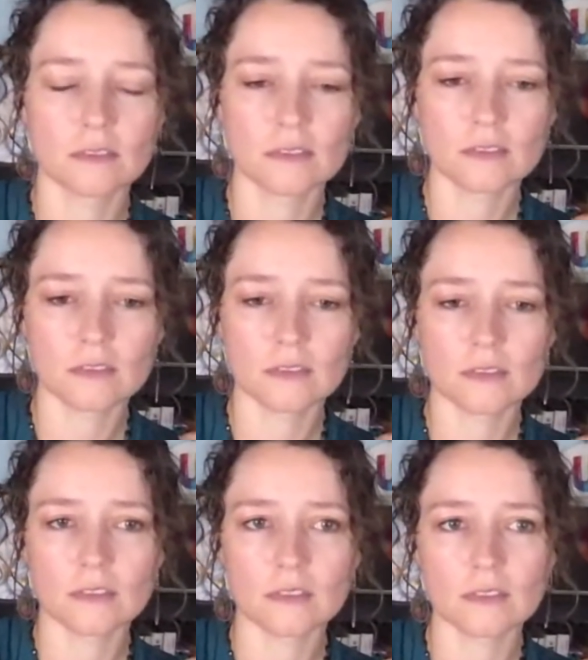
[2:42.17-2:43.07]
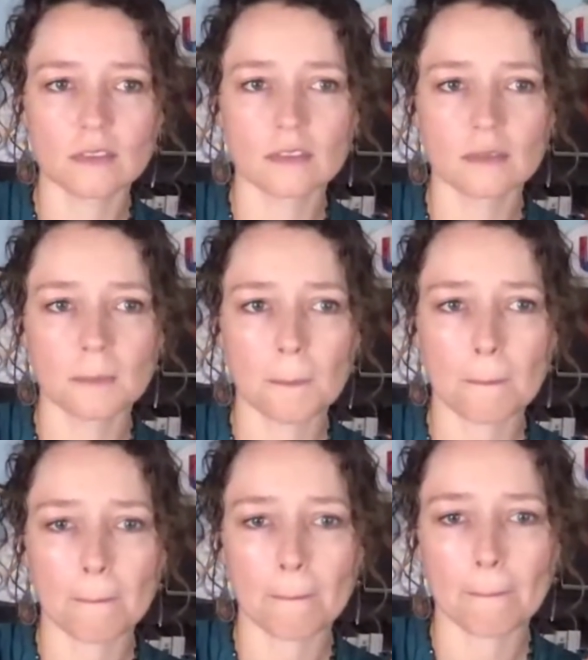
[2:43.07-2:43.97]

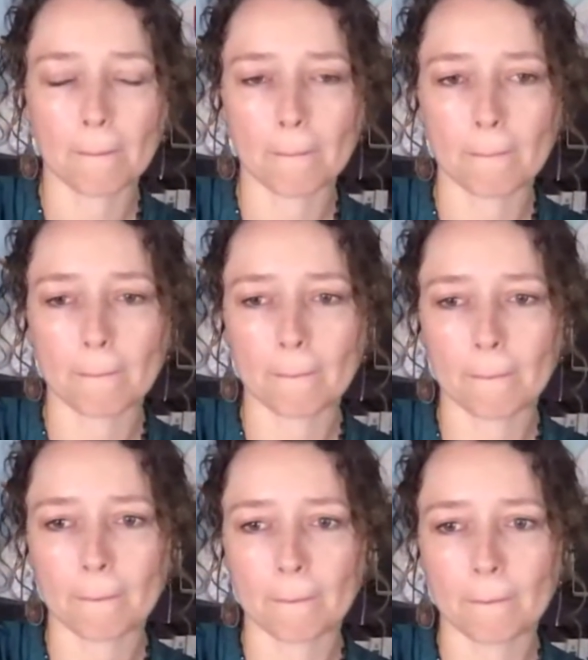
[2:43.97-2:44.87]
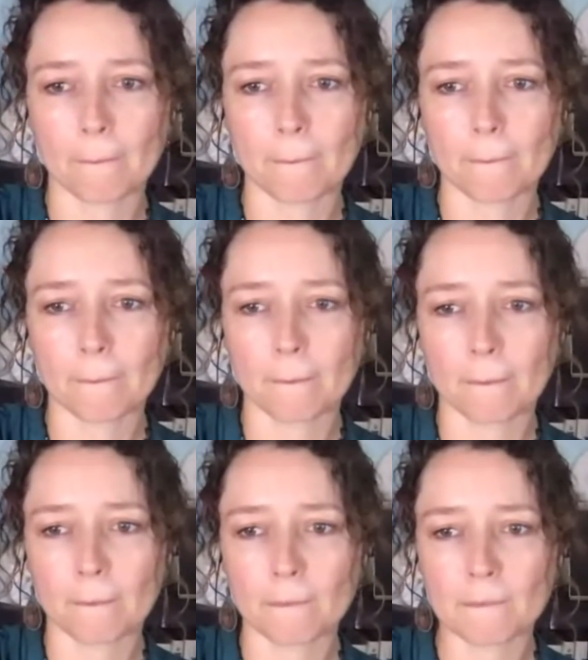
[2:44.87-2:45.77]

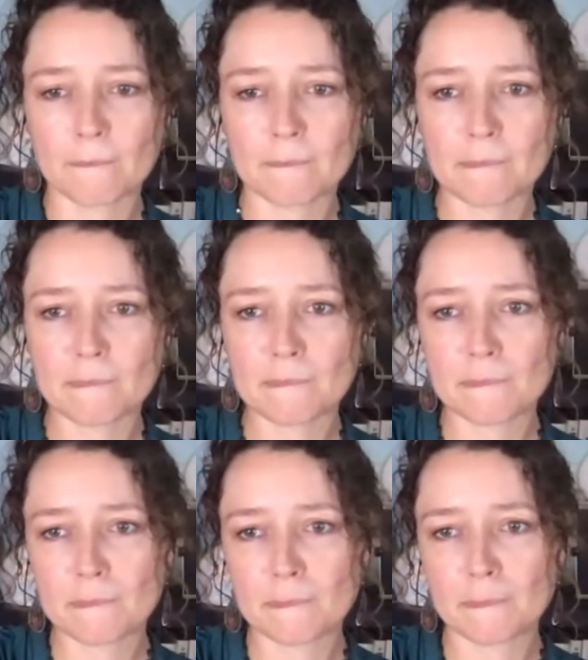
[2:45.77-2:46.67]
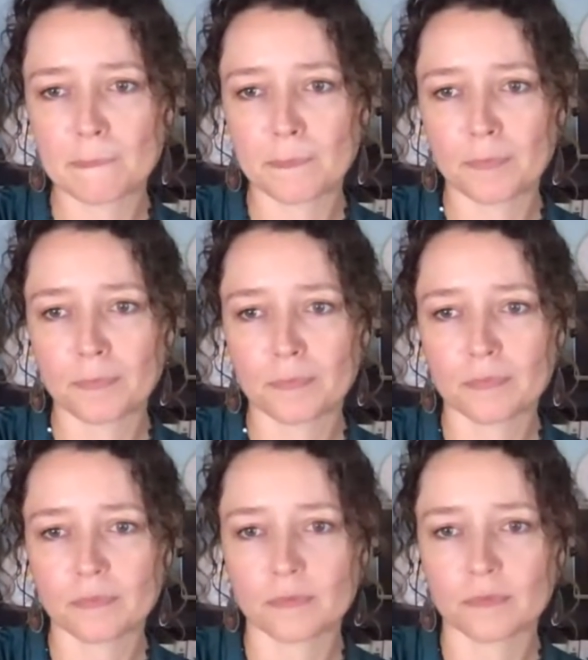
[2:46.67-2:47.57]

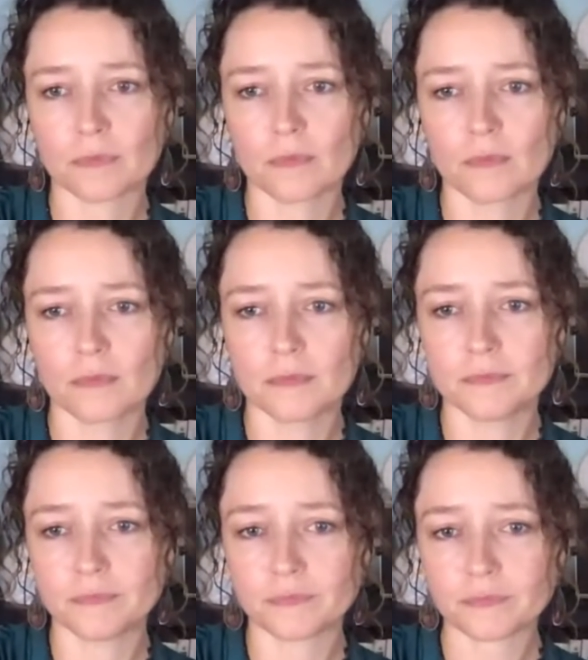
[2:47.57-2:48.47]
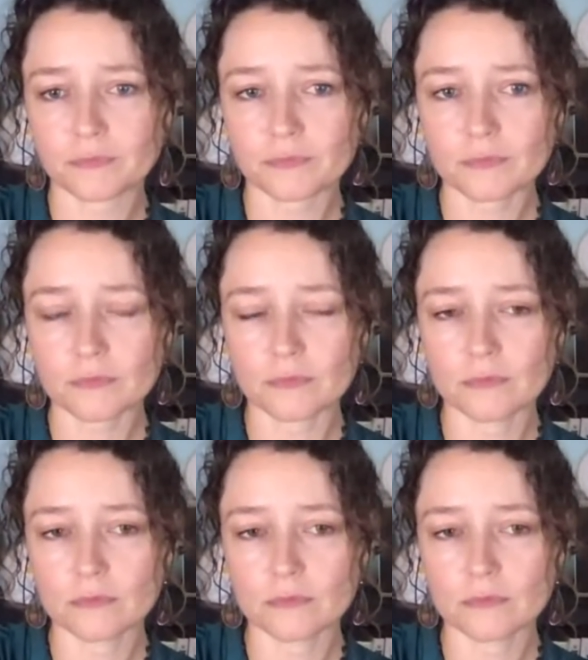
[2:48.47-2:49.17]
(not speaking)